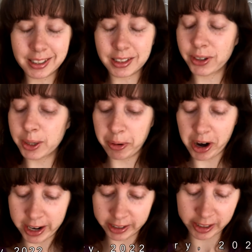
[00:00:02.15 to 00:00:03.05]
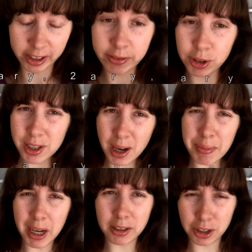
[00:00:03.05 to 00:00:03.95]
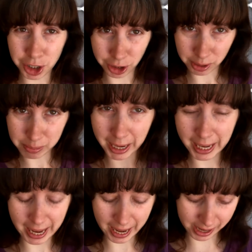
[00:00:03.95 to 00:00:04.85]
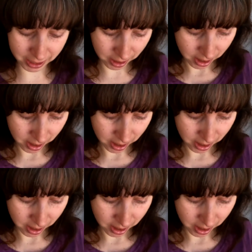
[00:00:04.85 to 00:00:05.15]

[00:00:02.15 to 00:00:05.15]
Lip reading: It's very bright out here. I've just come out to show you my hair.